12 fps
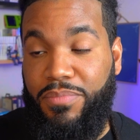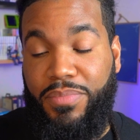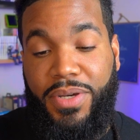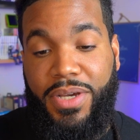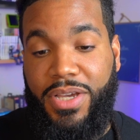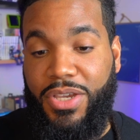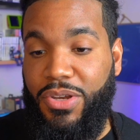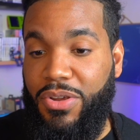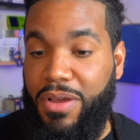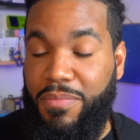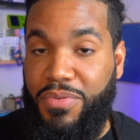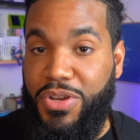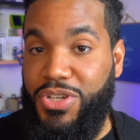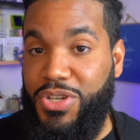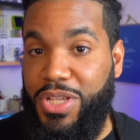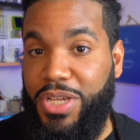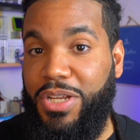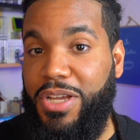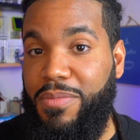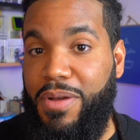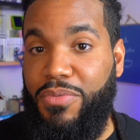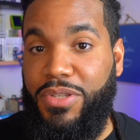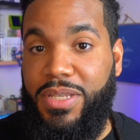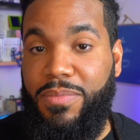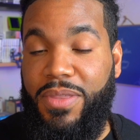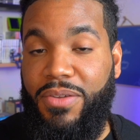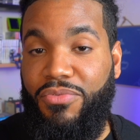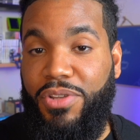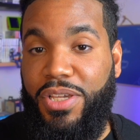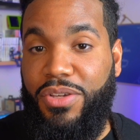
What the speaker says: But you know, I'm pretty sure they're gonna come out with something really